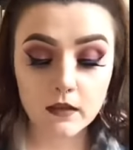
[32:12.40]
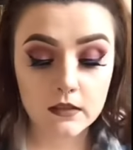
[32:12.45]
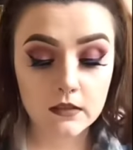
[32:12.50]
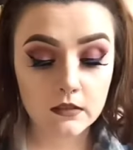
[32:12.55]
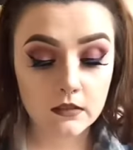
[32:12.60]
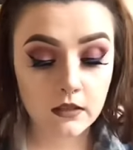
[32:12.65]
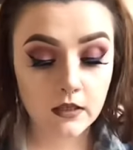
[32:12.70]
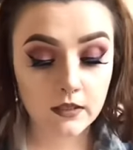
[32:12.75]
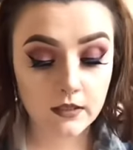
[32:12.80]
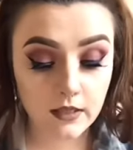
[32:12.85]

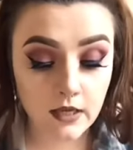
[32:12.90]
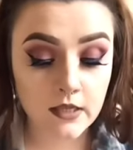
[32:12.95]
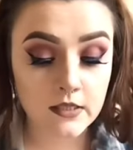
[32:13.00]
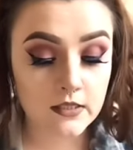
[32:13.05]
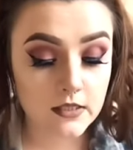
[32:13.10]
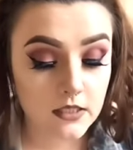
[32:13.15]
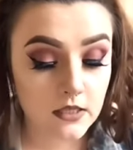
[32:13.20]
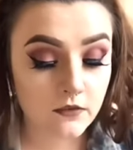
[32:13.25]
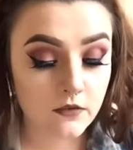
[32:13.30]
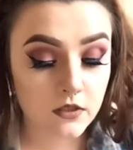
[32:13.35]
again,
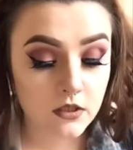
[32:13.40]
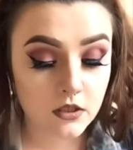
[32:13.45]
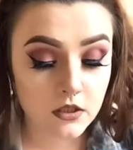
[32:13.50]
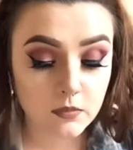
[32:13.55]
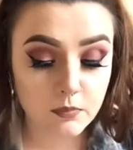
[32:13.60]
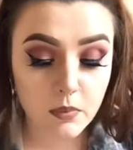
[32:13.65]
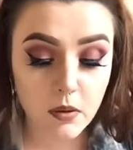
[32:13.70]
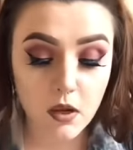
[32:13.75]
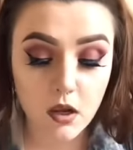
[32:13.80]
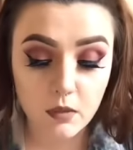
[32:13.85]
Stevenson is
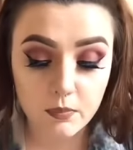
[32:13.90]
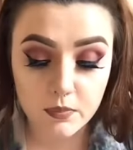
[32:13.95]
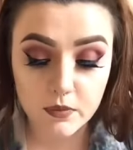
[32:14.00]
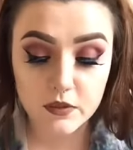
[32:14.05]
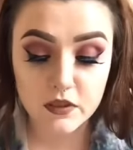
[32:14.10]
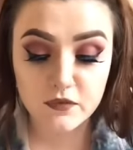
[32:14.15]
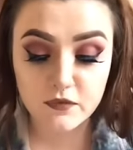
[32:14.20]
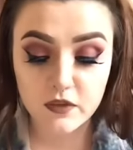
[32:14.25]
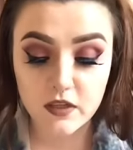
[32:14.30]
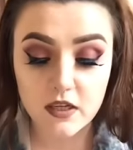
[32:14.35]

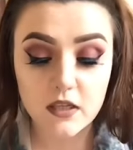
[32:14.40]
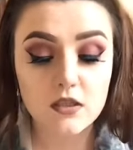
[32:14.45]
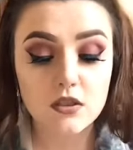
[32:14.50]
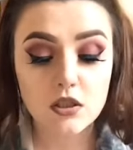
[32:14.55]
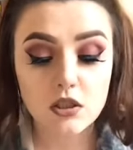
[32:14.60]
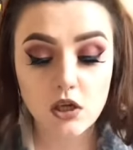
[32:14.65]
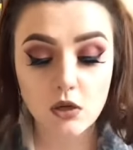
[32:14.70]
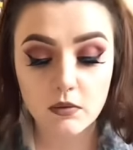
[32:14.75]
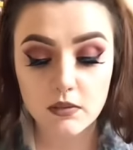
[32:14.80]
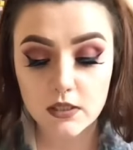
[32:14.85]
purposefully
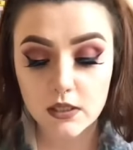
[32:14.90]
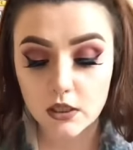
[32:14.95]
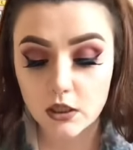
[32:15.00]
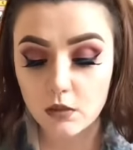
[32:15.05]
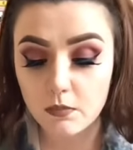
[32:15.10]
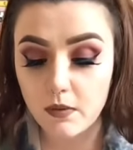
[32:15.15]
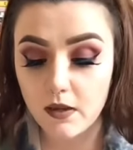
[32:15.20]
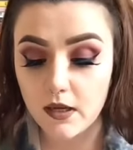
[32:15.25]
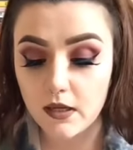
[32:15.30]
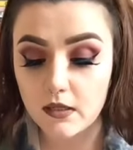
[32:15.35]
slowing down the
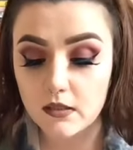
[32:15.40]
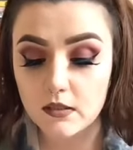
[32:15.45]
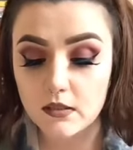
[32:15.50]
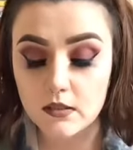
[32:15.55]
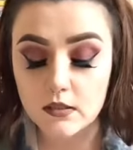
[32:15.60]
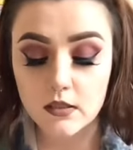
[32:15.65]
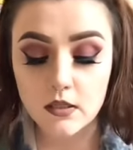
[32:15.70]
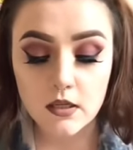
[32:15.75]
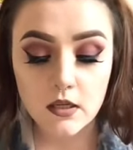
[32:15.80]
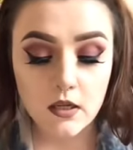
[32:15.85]

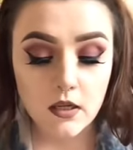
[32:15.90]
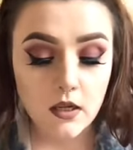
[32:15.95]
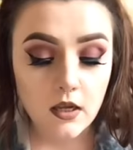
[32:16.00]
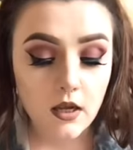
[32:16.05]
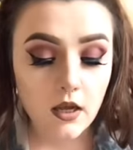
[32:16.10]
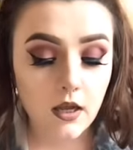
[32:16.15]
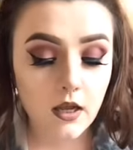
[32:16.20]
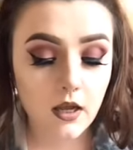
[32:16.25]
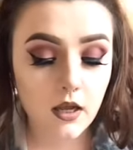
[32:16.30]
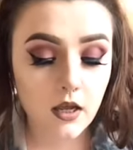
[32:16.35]
pace
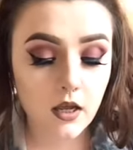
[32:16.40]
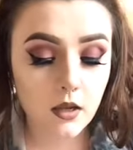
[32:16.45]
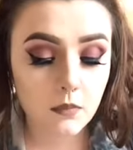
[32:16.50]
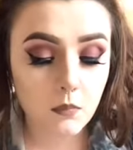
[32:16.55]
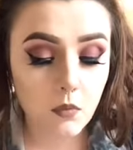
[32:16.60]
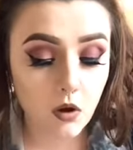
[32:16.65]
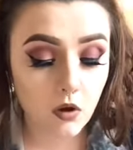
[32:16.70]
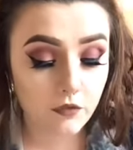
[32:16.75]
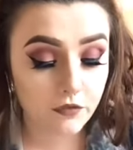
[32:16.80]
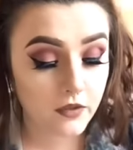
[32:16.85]

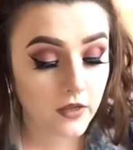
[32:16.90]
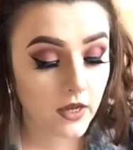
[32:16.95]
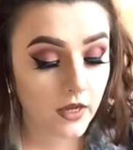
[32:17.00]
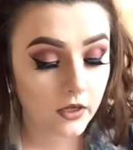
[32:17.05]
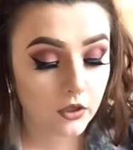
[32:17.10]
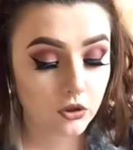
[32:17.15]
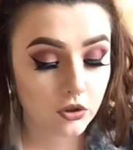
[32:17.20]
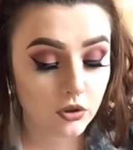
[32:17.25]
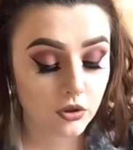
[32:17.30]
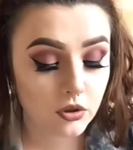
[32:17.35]
of the
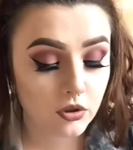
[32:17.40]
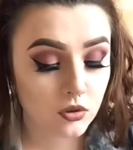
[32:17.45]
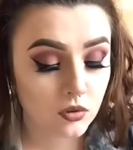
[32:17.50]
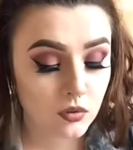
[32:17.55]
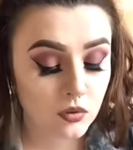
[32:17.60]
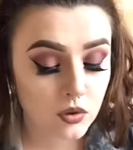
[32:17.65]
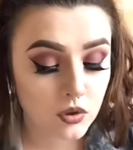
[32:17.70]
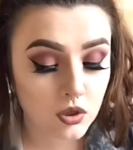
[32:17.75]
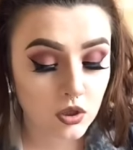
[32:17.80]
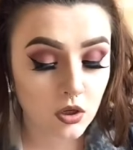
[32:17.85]
action
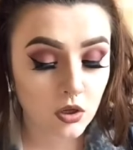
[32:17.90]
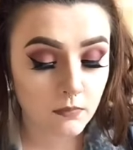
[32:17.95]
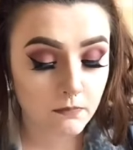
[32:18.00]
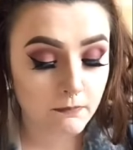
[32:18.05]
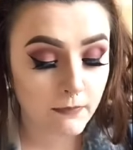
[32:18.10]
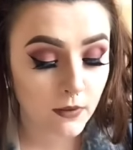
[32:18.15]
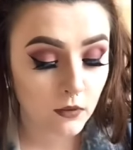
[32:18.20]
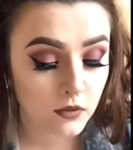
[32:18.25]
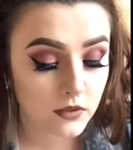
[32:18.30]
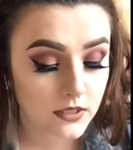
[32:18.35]
to
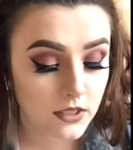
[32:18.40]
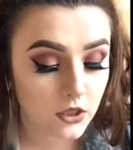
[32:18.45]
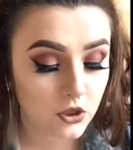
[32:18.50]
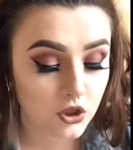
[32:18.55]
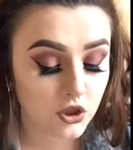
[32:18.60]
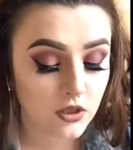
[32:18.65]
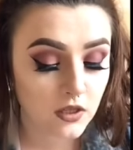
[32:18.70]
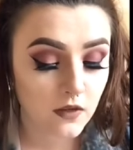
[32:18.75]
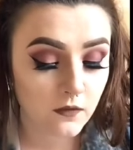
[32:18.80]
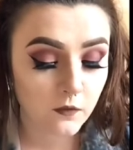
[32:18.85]
mount
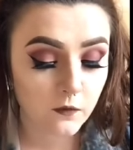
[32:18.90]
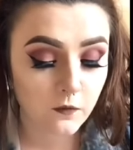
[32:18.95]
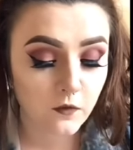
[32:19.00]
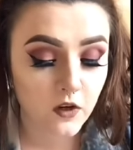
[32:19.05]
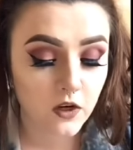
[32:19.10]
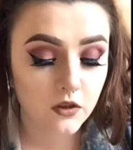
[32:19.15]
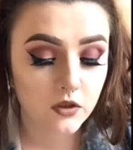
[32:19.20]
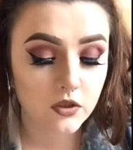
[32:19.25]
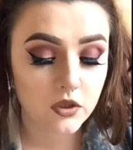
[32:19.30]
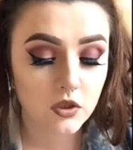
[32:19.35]
tension even
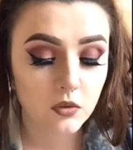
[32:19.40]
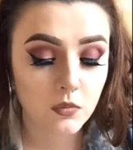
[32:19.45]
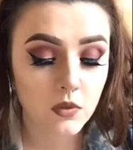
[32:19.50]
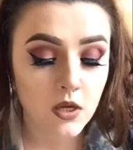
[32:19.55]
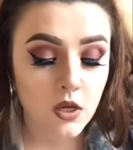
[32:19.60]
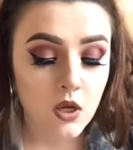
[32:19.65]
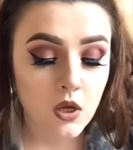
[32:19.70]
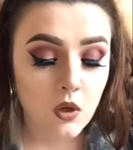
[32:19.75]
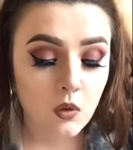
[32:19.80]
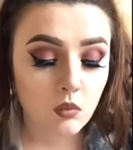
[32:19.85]
further. So
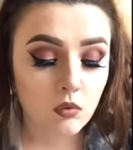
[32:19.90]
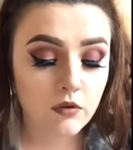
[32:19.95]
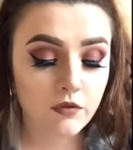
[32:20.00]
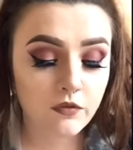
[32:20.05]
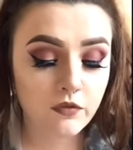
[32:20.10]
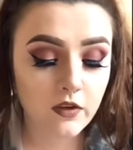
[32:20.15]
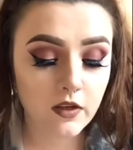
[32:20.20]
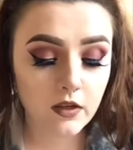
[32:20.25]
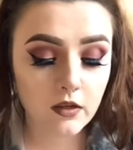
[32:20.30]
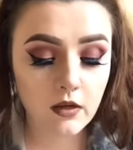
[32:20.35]
we
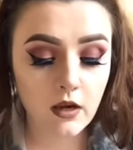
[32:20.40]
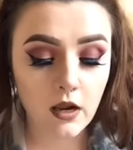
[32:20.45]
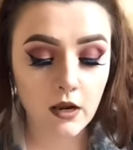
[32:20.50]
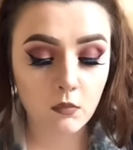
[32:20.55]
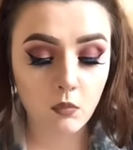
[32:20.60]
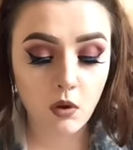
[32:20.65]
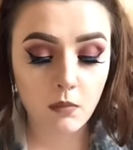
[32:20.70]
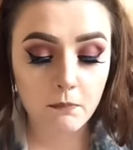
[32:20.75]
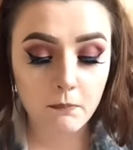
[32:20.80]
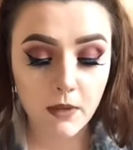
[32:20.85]
feel like
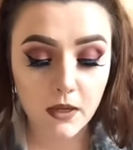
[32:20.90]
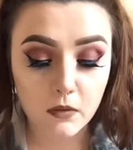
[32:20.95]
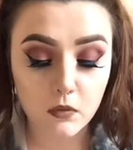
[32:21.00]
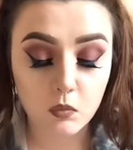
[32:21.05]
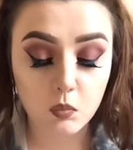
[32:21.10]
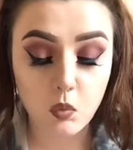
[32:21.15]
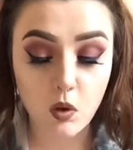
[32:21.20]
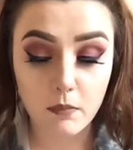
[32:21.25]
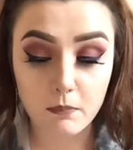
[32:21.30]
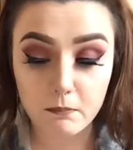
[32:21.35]

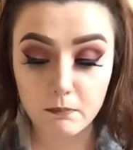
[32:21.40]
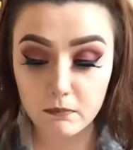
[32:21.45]
we're